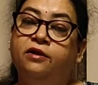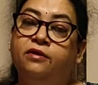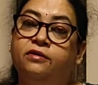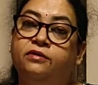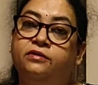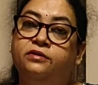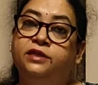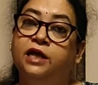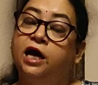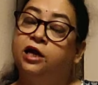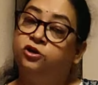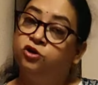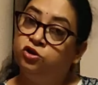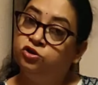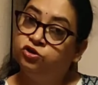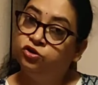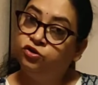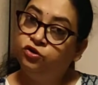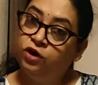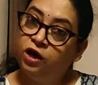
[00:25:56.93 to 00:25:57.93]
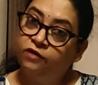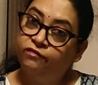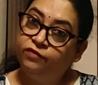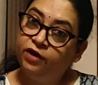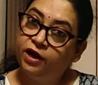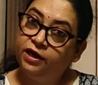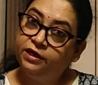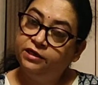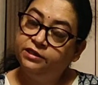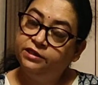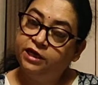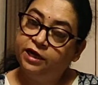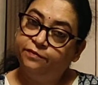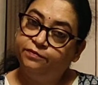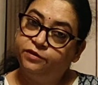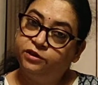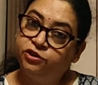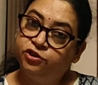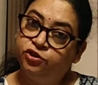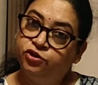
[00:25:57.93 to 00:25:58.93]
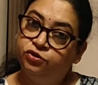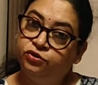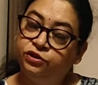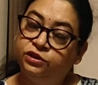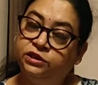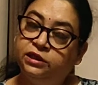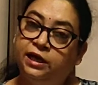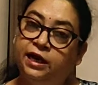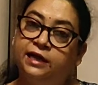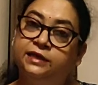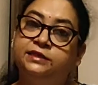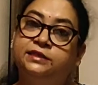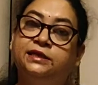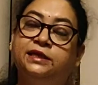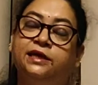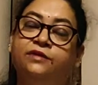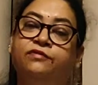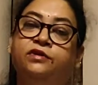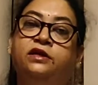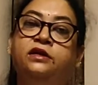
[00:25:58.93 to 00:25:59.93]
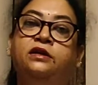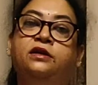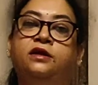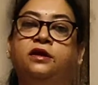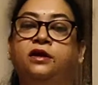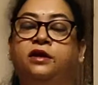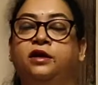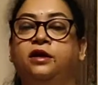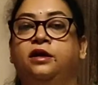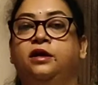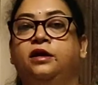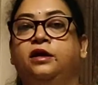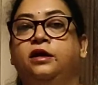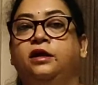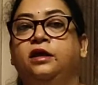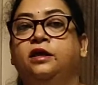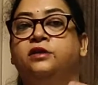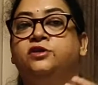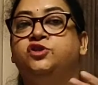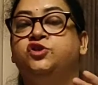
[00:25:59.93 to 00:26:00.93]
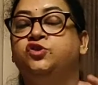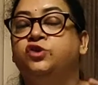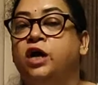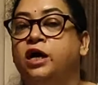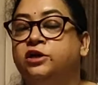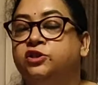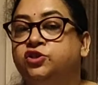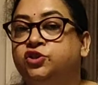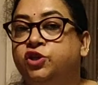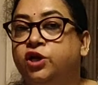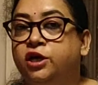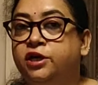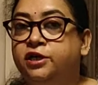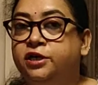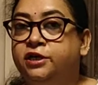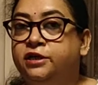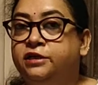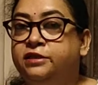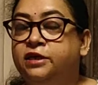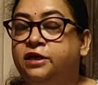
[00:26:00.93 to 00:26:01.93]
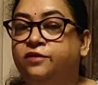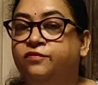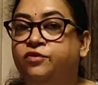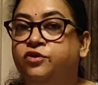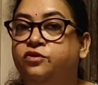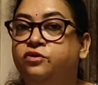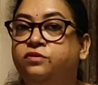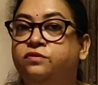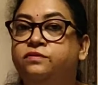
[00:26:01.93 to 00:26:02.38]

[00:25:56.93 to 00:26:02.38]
How many types of interviews are there? That also you have read in chapter 2 in class